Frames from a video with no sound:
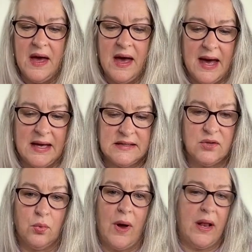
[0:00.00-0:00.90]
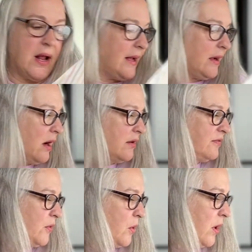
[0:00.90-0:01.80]
as the one I got
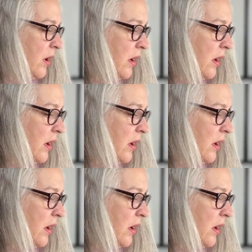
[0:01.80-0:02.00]
for